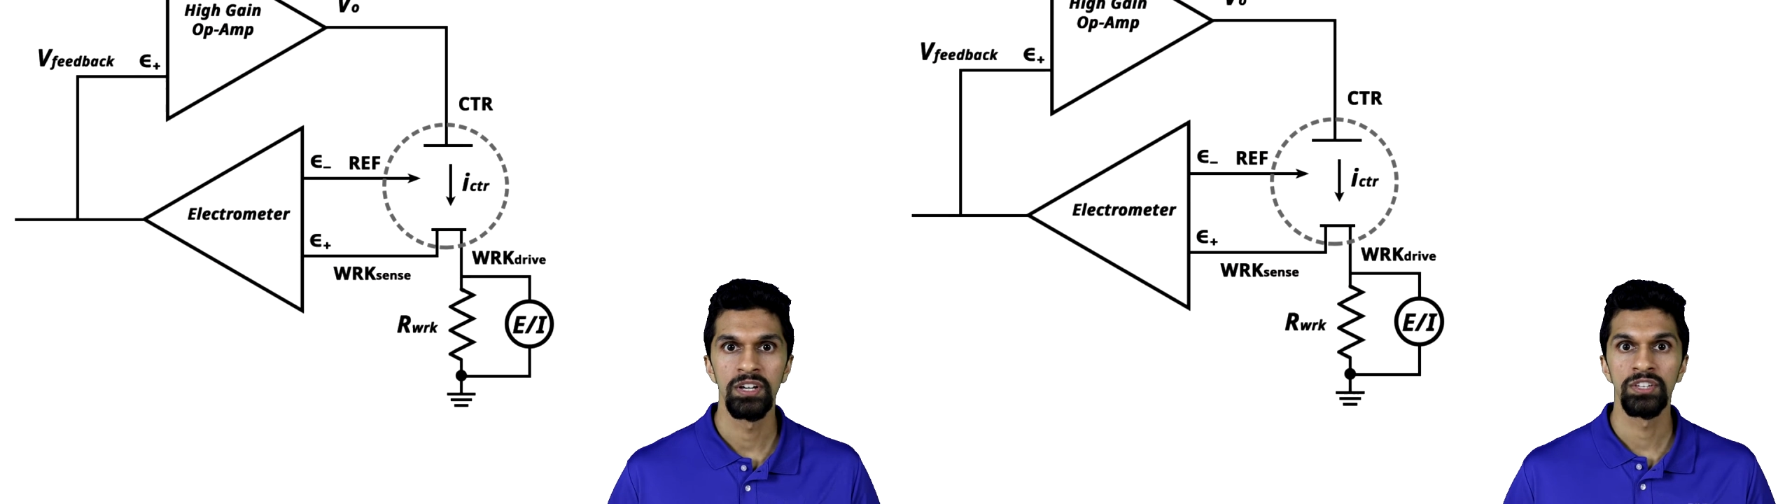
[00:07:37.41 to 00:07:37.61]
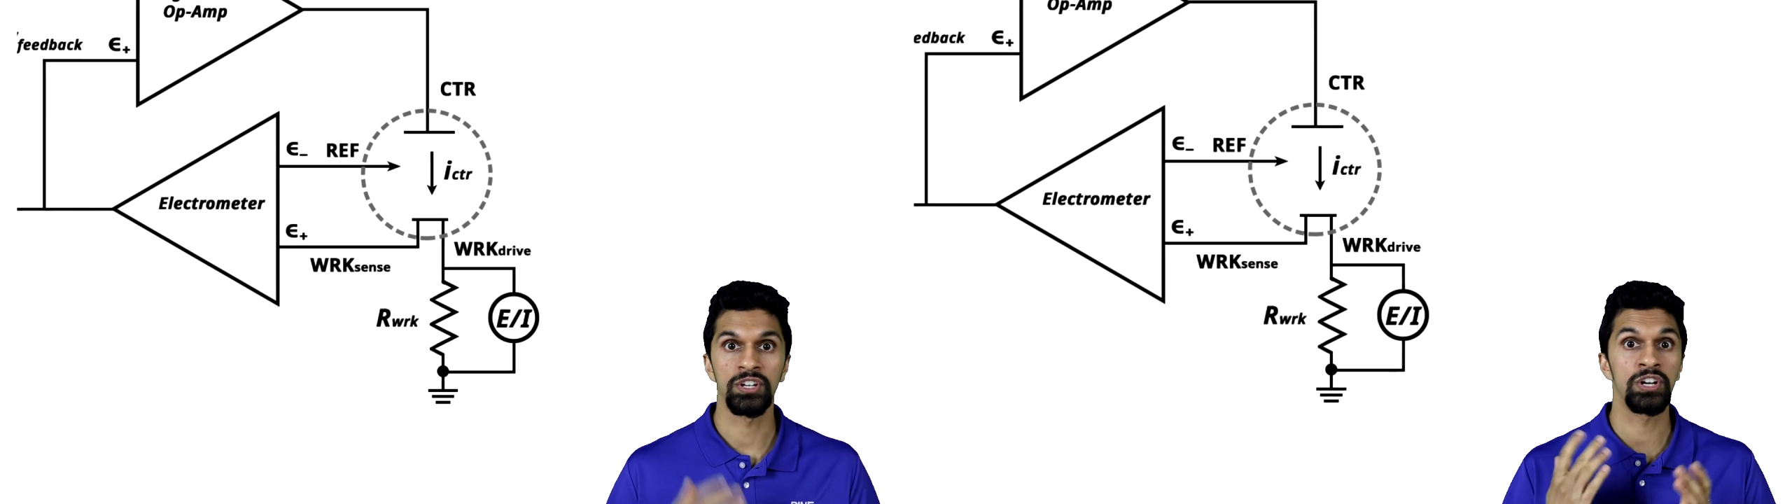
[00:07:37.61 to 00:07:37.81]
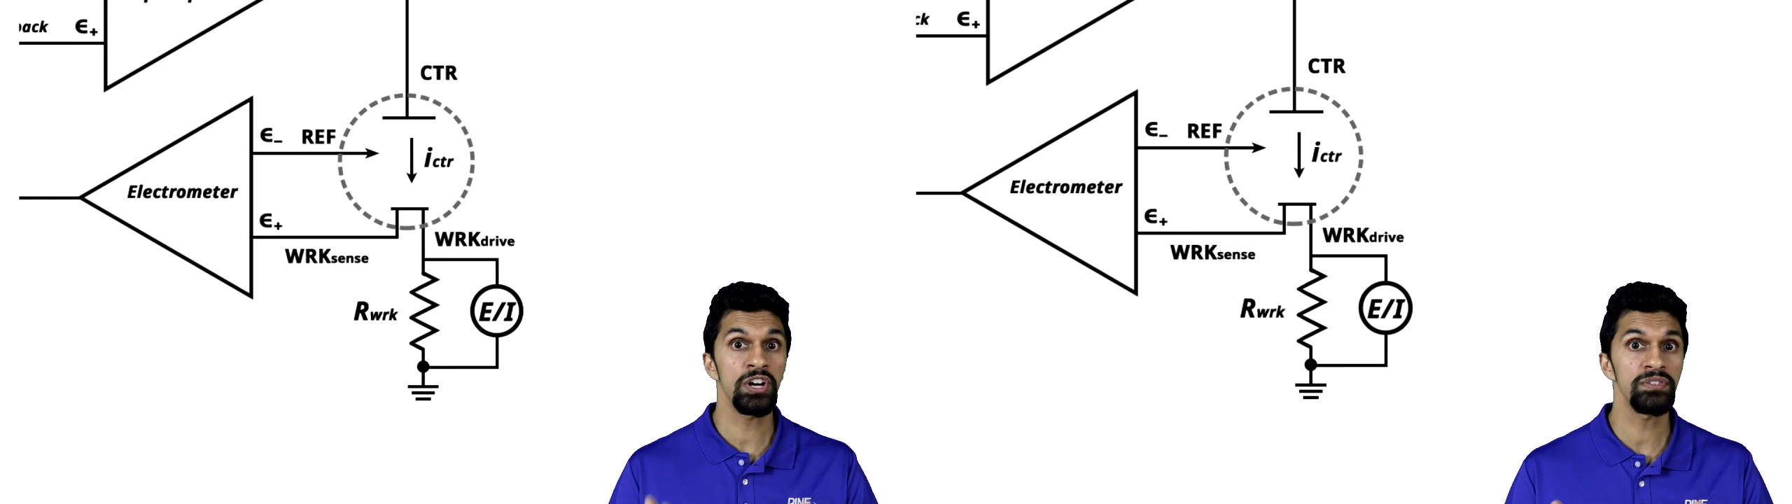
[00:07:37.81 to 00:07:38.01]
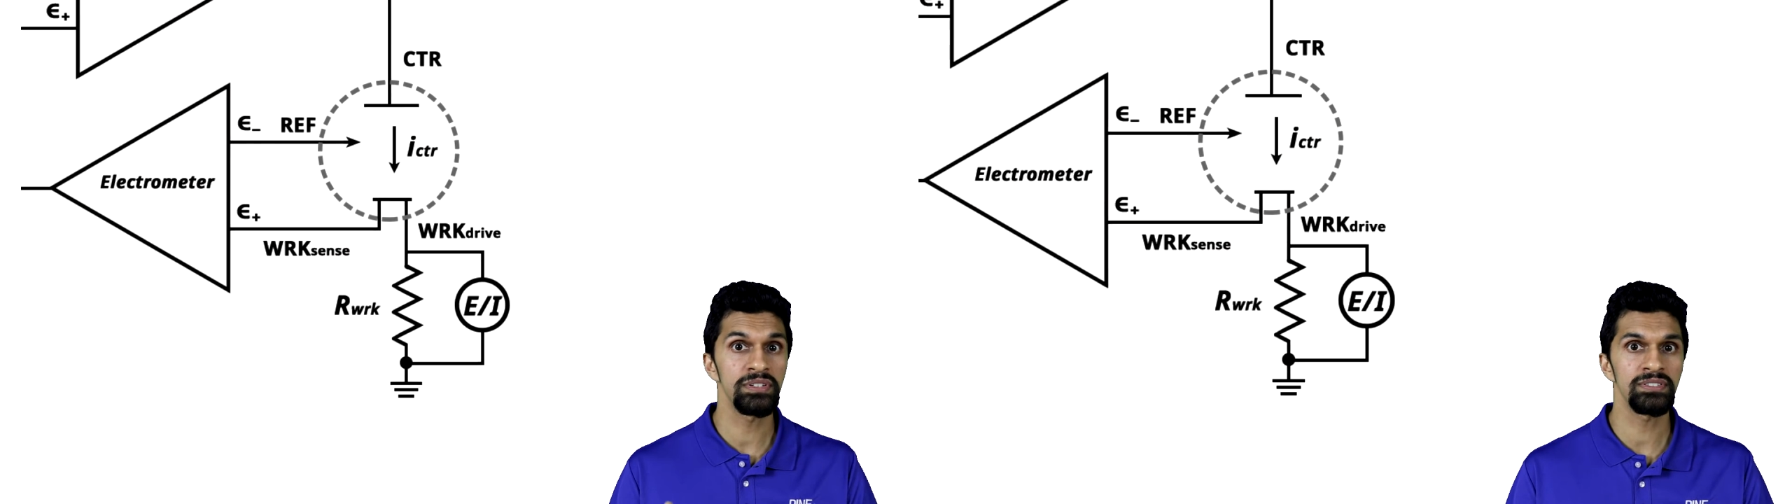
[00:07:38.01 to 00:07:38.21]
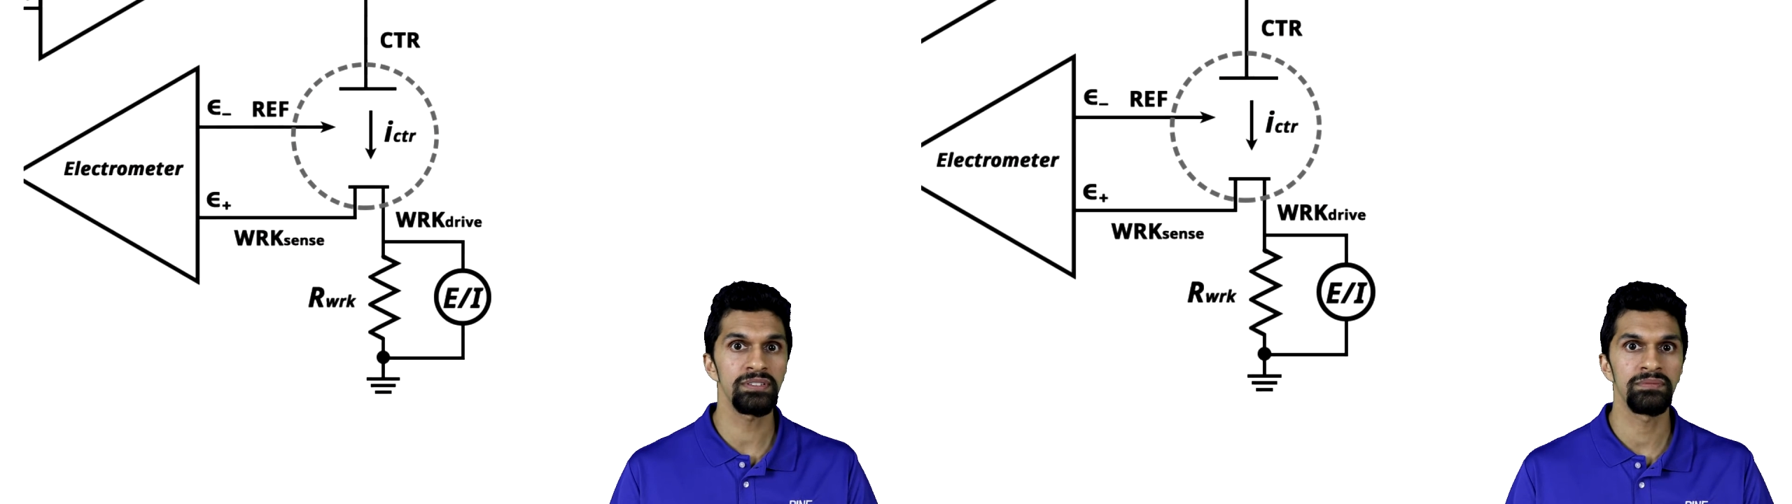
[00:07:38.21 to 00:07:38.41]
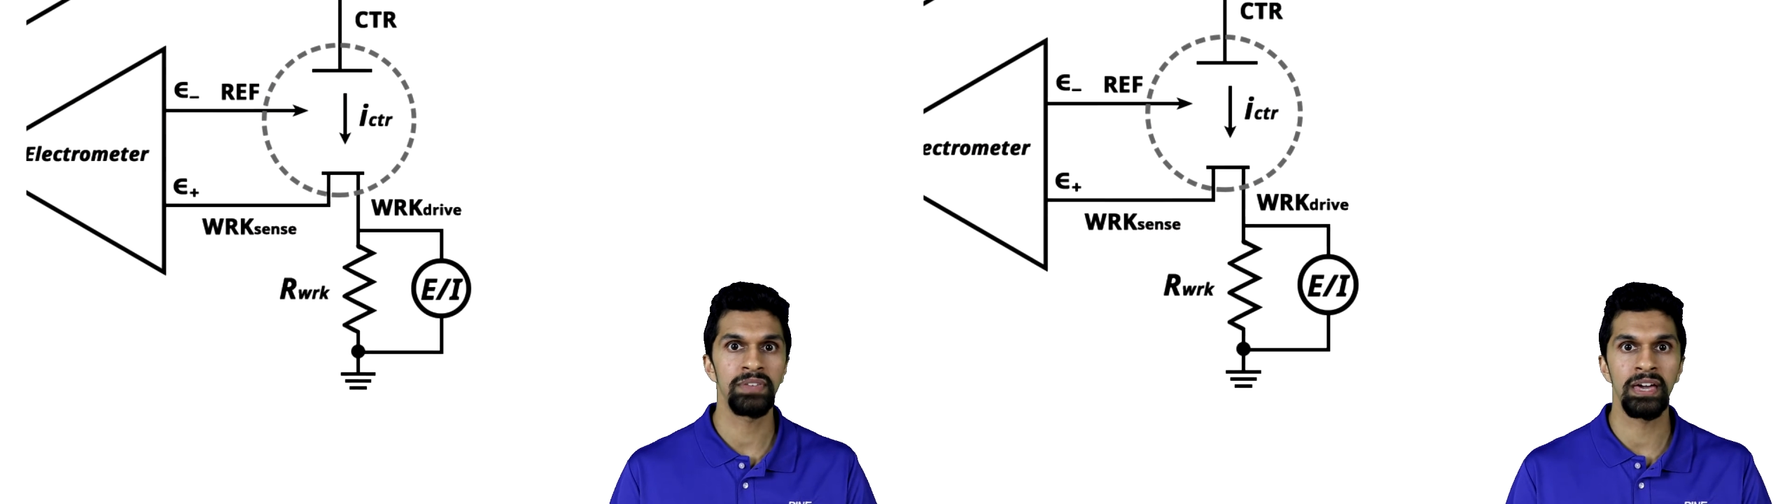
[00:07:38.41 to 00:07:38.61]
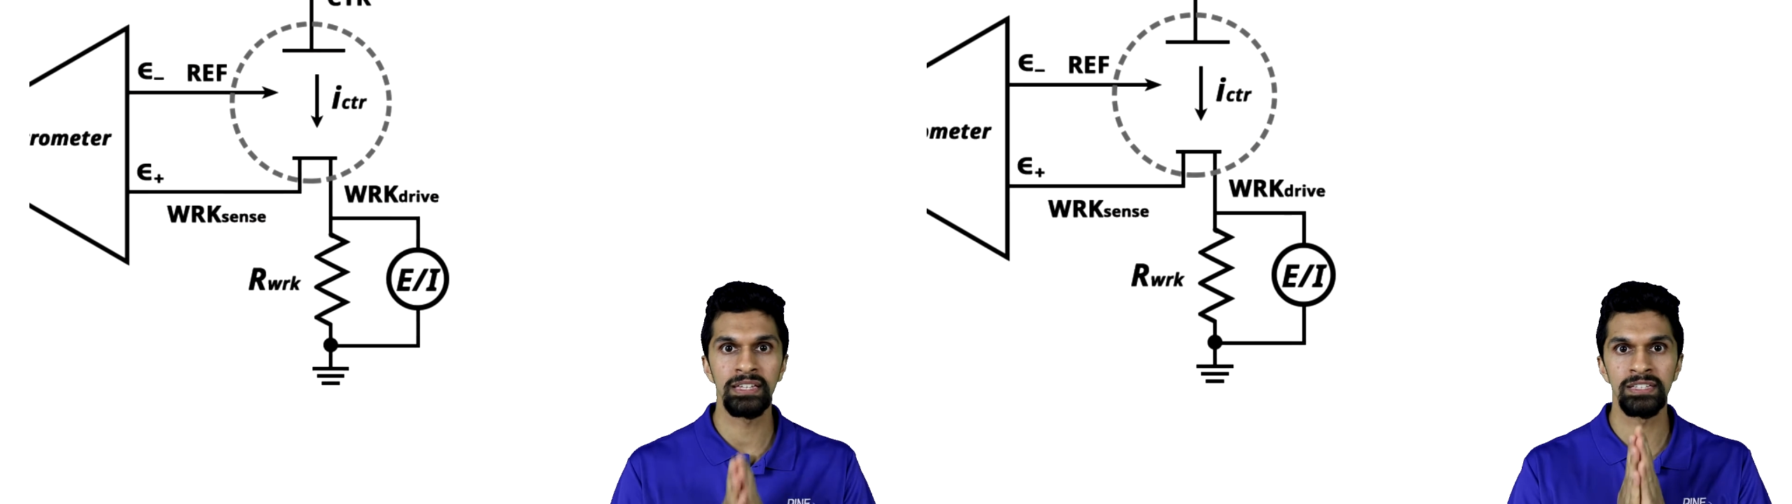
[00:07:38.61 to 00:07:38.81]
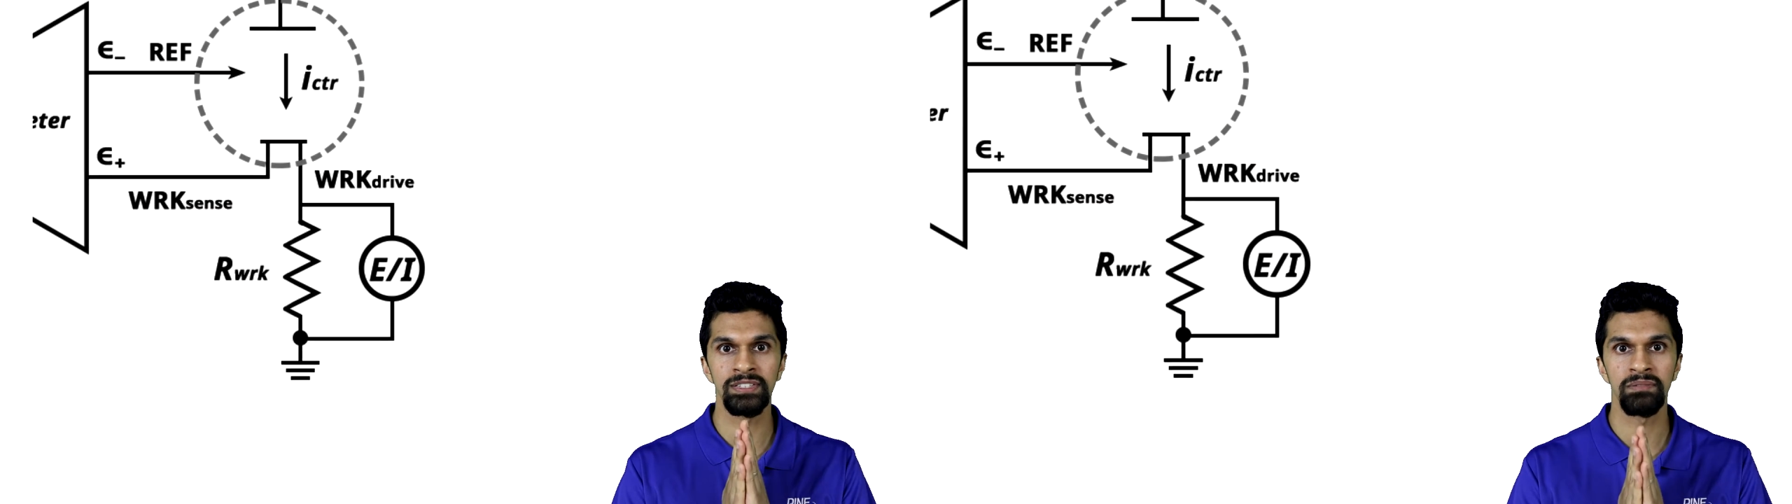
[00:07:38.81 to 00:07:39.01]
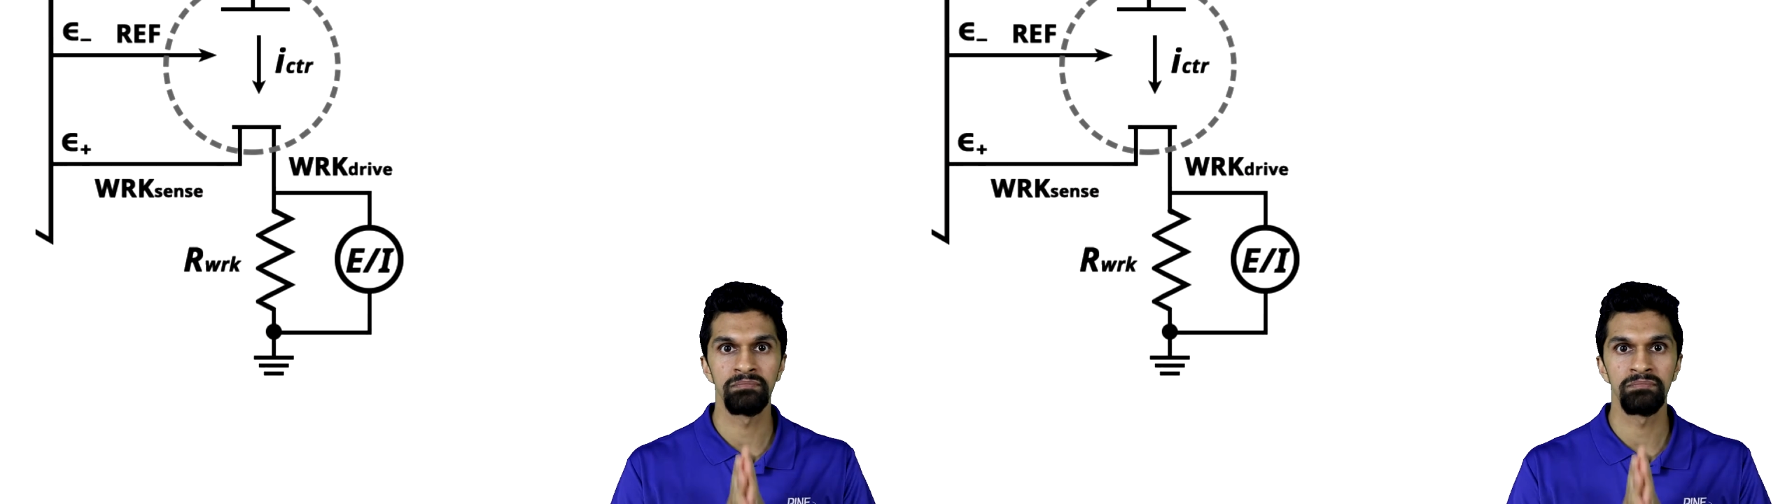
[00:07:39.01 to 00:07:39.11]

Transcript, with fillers: the current that is